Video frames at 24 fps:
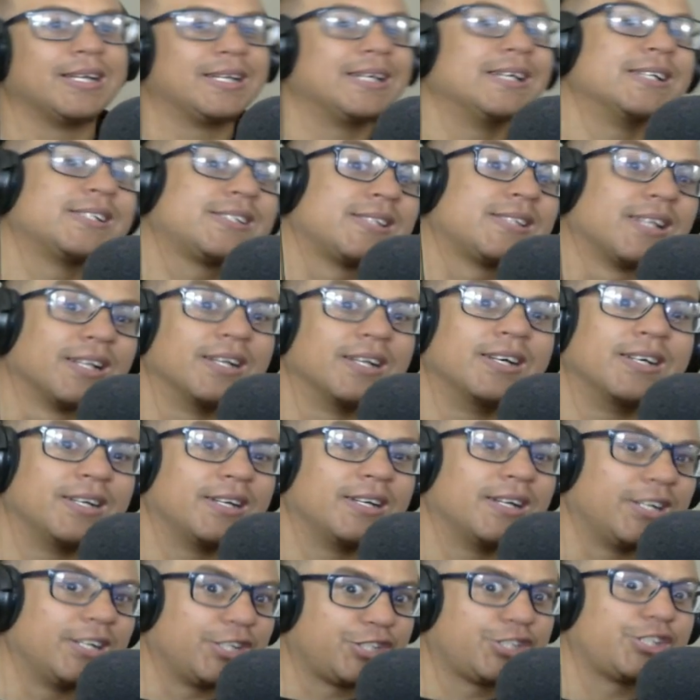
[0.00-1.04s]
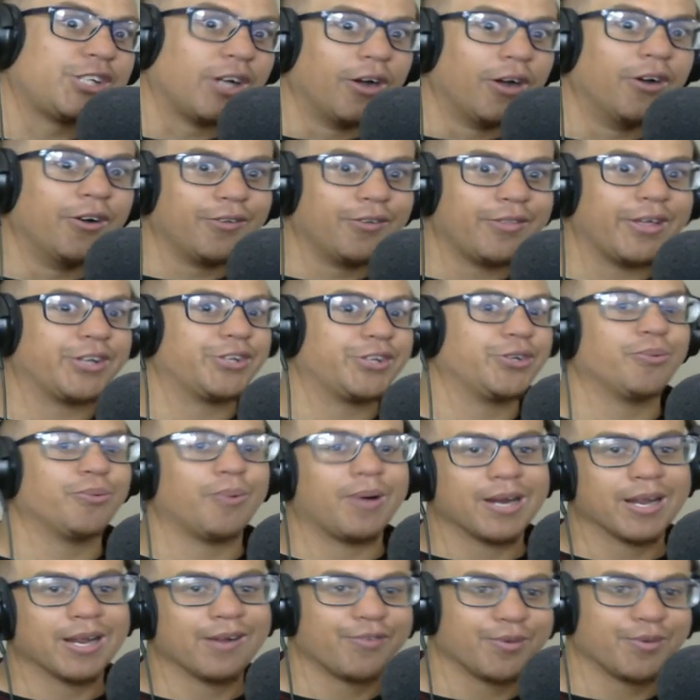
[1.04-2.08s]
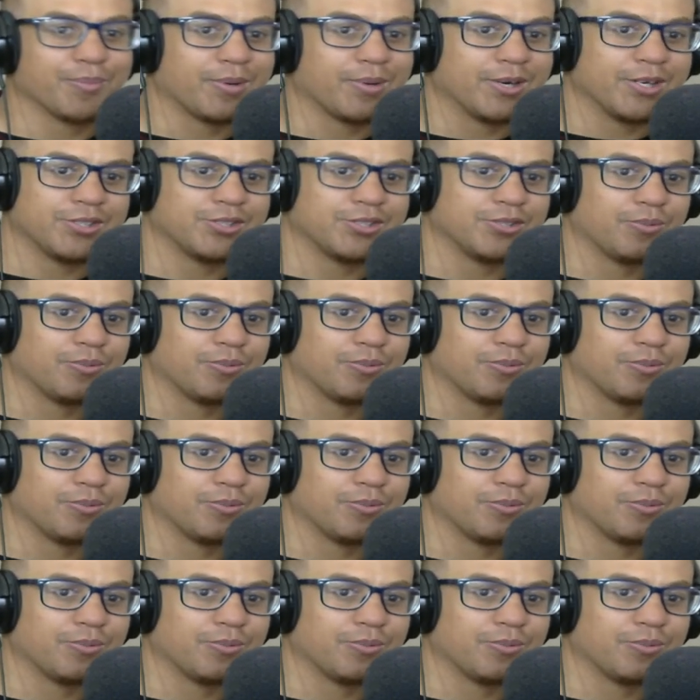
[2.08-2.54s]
is still a show that you want everybody to